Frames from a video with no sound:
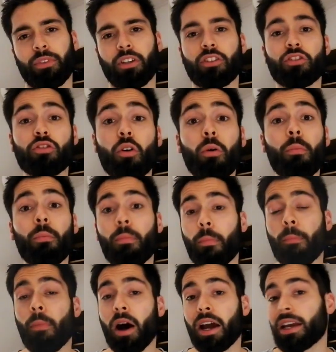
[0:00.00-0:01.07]

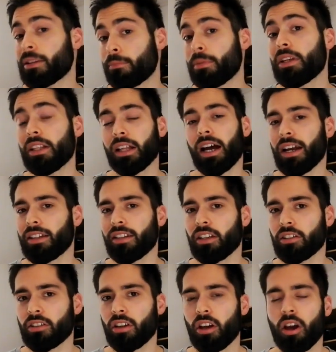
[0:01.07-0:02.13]
Some might be like
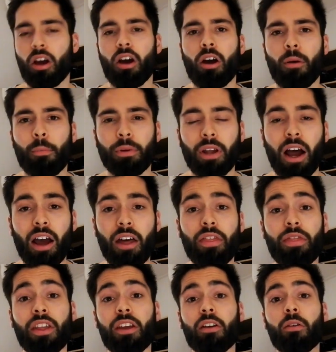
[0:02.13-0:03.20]
this. But I
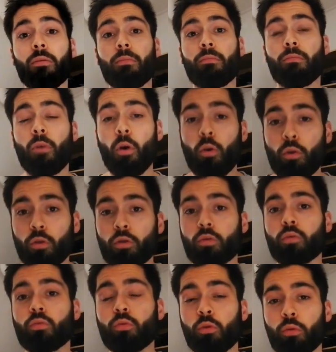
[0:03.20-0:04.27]
think
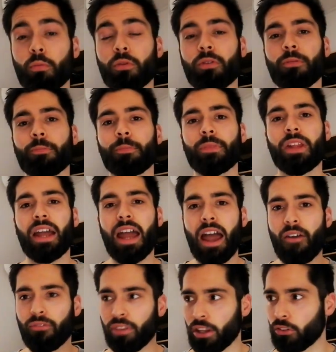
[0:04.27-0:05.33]
most women
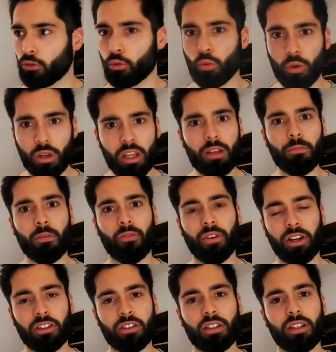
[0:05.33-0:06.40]
have that dream of
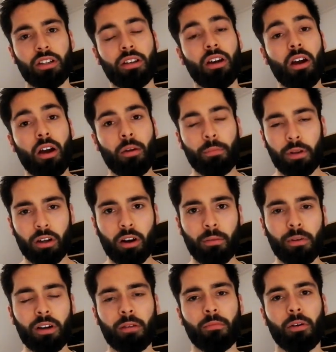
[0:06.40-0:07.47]
actually
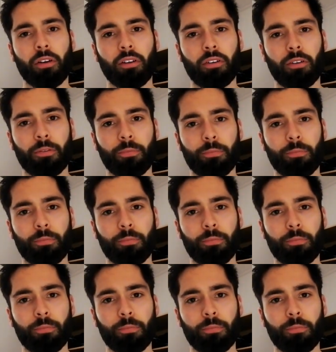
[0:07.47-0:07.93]
becoming a mother.